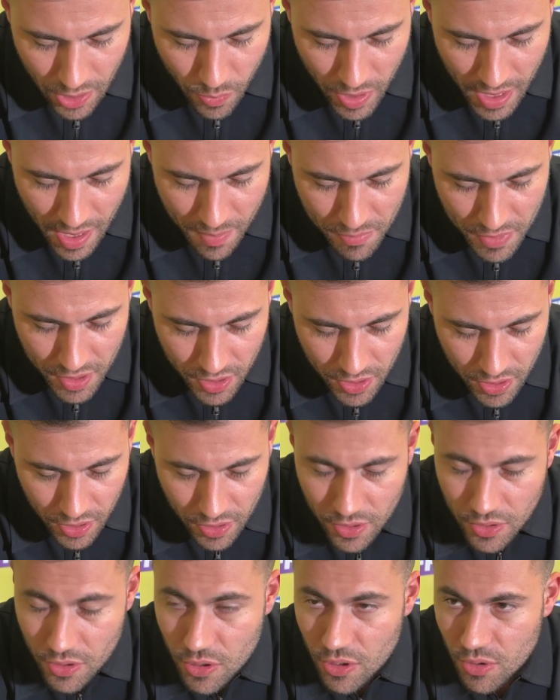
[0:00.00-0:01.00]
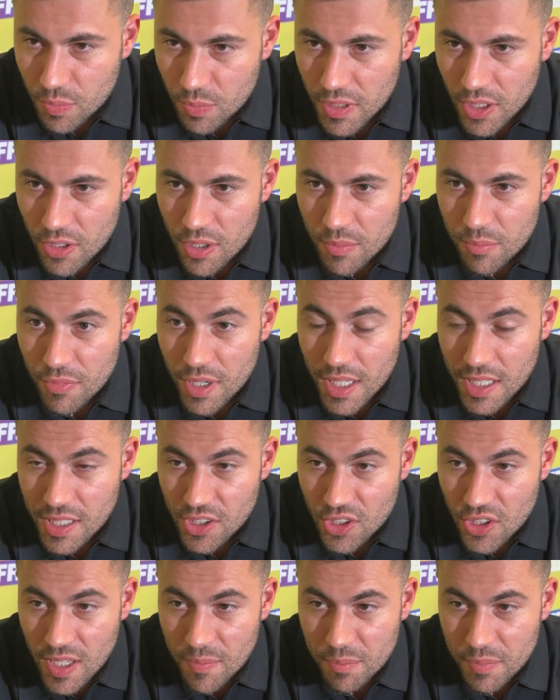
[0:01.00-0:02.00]
Edmondson has just become British
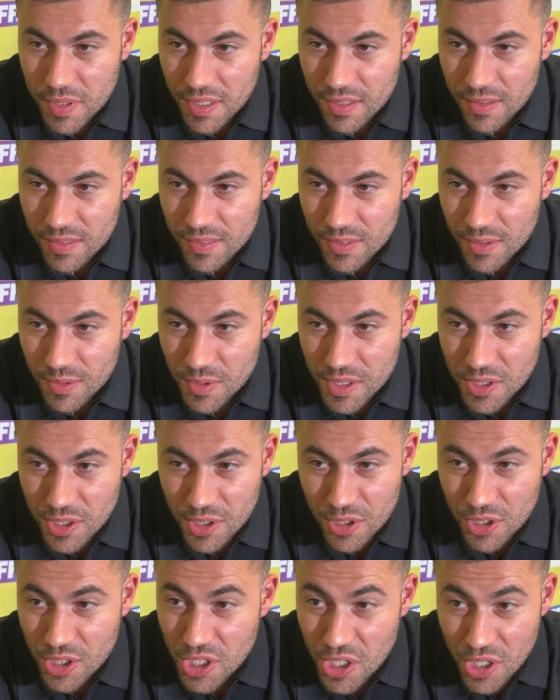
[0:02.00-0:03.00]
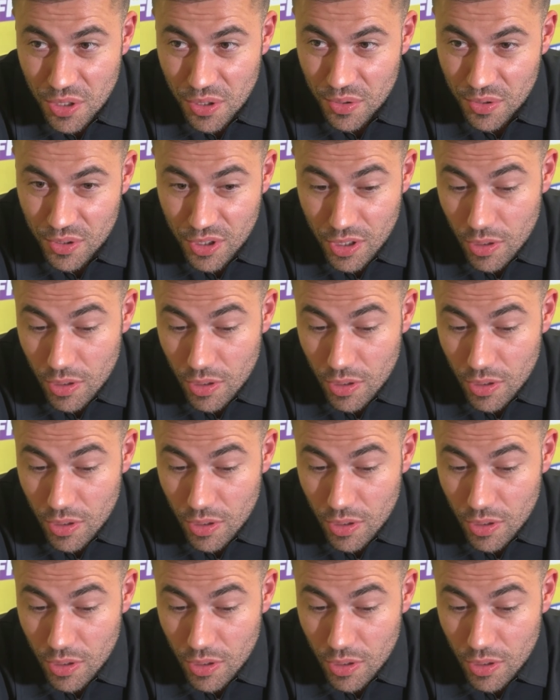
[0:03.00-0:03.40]
champion, which is huge.